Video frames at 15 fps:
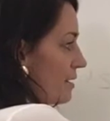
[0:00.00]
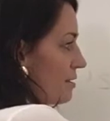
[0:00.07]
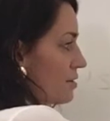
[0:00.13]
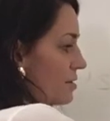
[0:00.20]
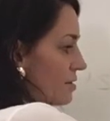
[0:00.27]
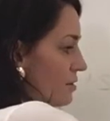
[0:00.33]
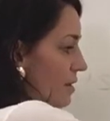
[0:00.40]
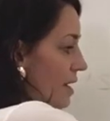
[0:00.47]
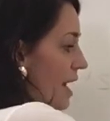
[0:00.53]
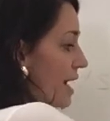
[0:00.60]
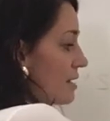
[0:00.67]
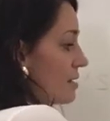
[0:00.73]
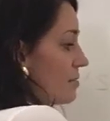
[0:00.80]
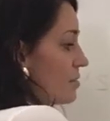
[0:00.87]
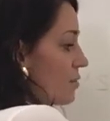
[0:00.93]
Or sorry,
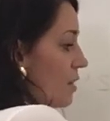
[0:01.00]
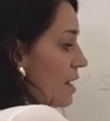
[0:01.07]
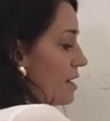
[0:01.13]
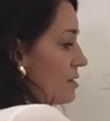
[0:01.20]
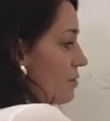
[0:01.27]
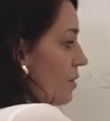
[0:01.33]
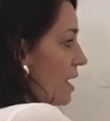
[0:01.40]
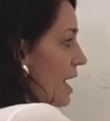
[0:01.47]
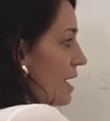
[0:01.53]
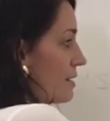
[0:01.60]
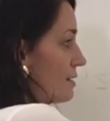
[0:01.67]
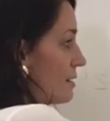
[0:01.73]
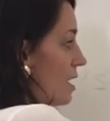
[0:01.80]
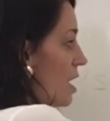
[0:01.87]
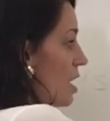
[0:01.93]
x times 1 is 1x.